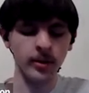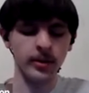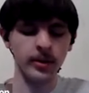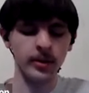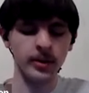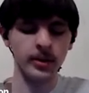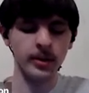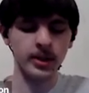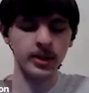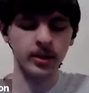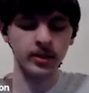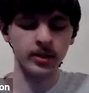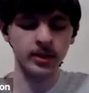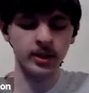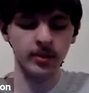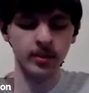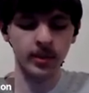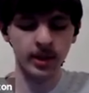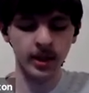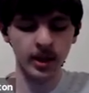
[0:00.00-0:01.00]
When the start
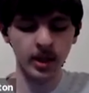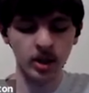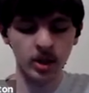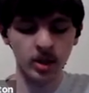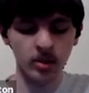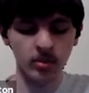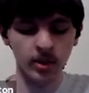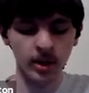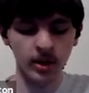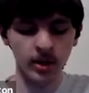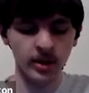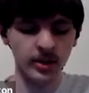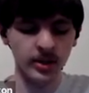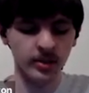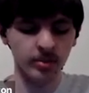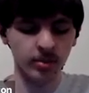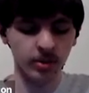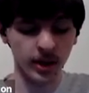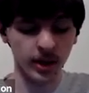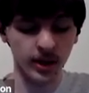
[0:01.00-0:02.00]
simulation button
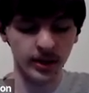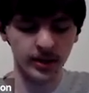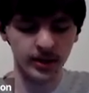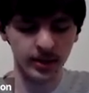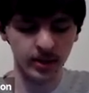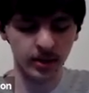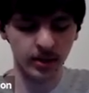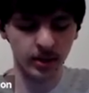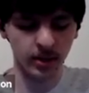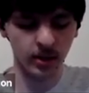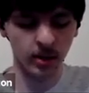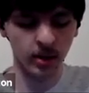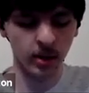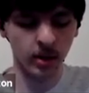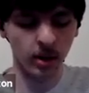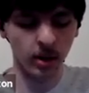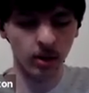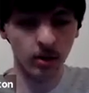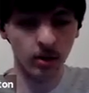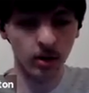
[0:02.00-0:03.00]
is pressed,
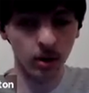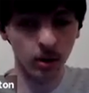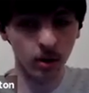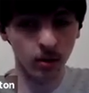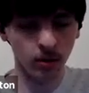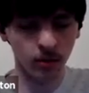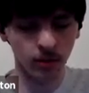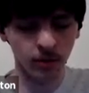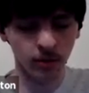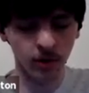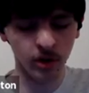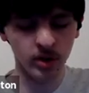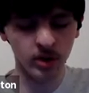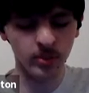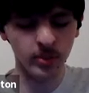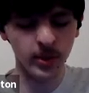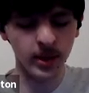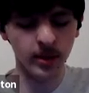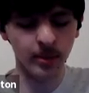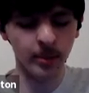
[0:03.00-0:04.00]
all code will
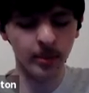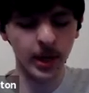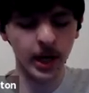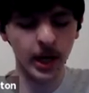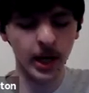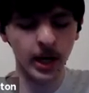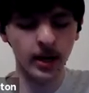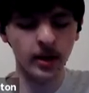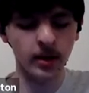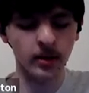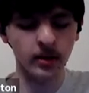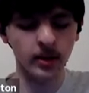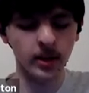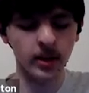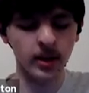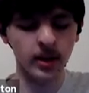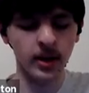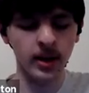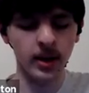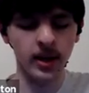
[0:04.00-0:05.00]
first be compiled,
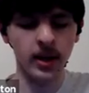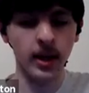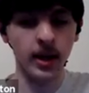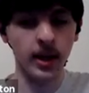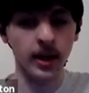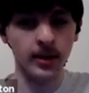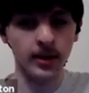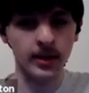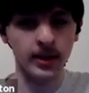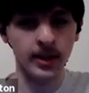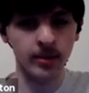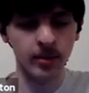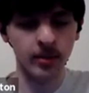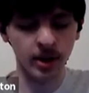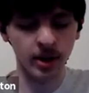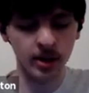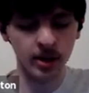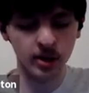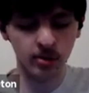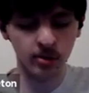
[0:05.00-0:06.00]
and the
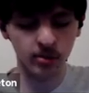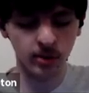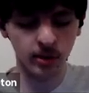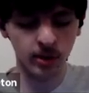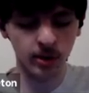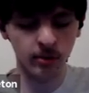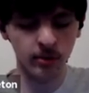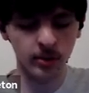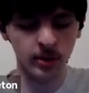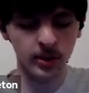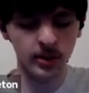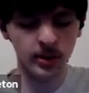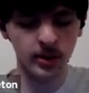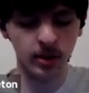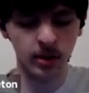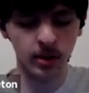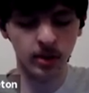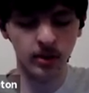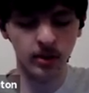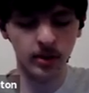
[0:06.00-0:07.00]
simulation will only
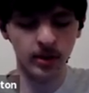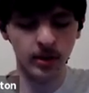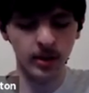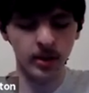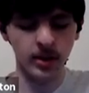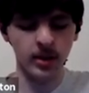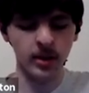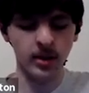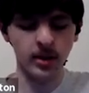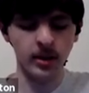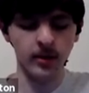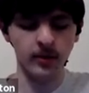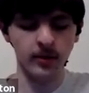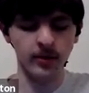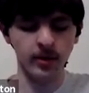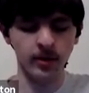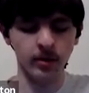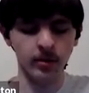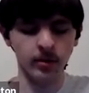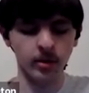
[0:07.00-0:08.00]
start
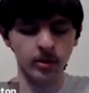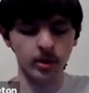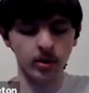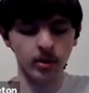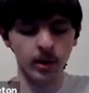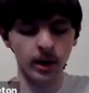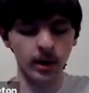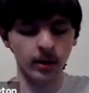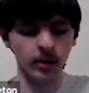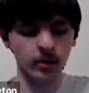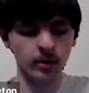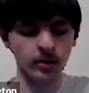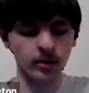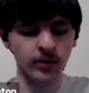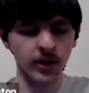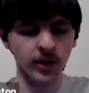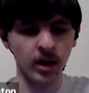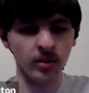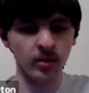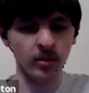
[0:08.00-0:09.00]
if there were no
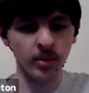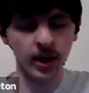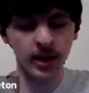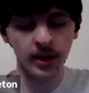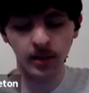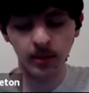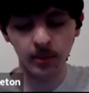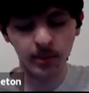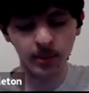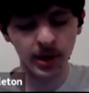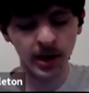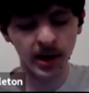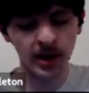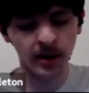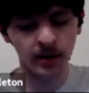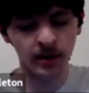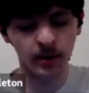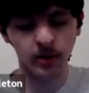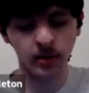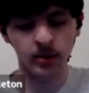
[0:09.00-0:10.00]
errors found by the
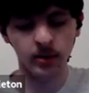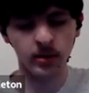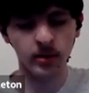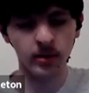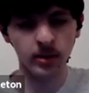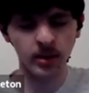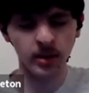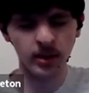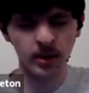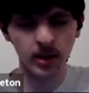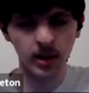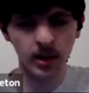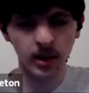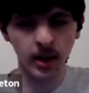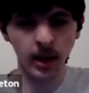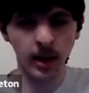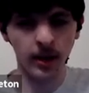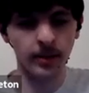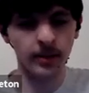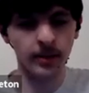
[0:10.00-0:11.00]
compiler.
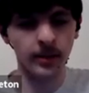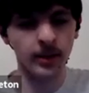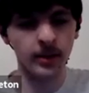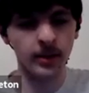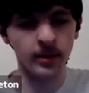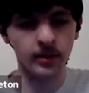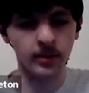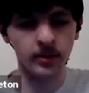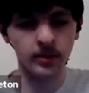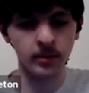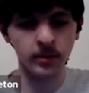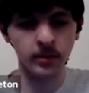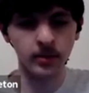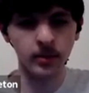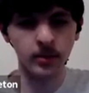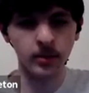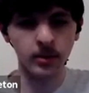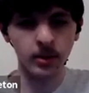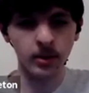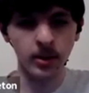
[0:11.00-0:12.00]
And then
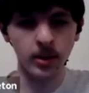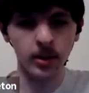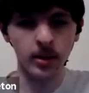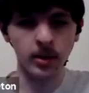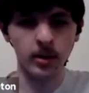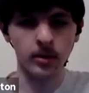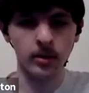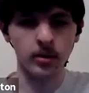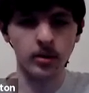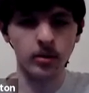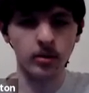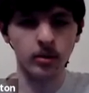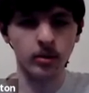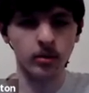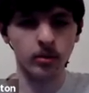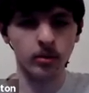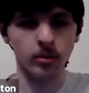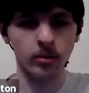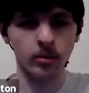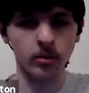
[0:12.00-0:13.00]

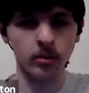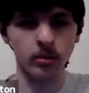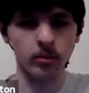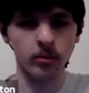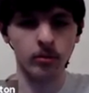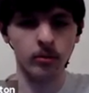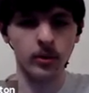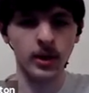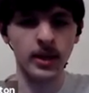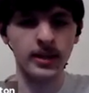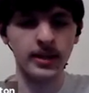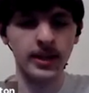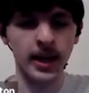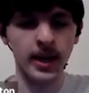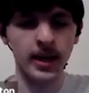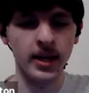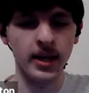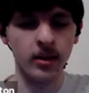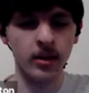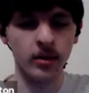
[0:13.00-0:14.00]
to
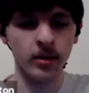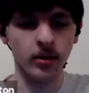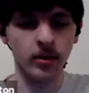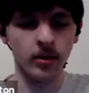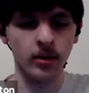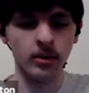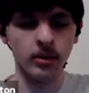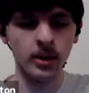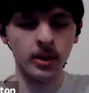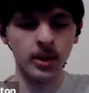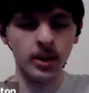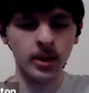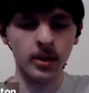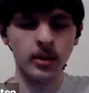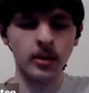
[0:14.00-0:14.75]
reset your